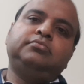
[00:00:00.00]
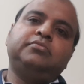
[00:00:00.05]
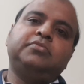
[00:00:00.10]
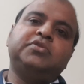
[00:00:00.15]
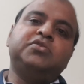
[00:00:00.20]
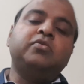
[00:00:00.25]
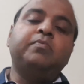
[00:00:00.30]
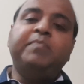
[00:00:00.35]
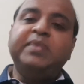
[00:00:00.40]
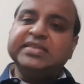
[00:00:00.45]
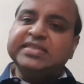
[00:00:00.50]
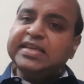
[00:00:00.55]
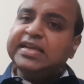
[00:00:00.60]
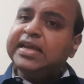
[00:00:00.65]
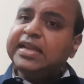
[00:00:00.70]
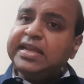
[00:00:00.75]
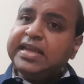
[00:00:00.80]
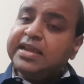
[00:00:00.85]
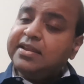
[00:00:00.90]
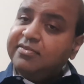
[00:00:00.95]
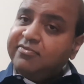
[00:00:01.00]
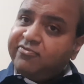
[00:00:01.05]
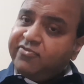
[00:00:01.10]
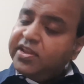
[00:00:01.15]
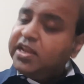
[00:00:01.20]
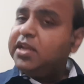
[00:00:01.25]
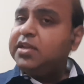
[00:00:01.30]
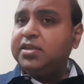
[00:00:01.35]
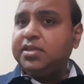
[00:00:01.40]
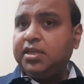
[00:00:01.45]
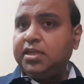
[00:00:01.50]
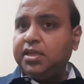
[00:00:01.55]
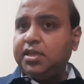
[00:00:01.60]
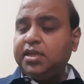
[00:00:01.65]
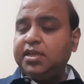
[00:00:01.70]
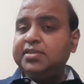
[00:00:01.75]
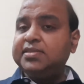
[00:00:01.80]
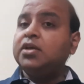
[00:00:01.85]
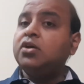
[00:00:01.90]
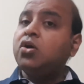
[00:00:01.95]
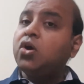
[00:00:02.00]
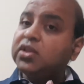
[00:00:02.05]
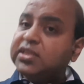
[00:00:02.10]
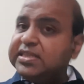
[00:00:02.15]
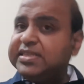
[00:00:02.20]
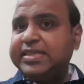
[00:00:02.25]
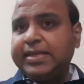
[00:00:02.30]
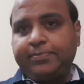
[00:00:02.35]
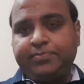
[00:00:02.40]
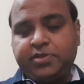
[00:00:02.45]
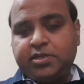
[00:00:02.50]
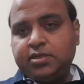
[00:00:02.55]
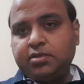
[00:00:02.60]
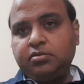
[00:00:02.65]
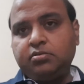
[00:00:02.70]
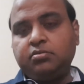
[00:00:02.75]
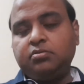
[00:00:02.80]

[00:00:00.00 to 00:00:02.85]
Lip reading: So basically infinity is a concept.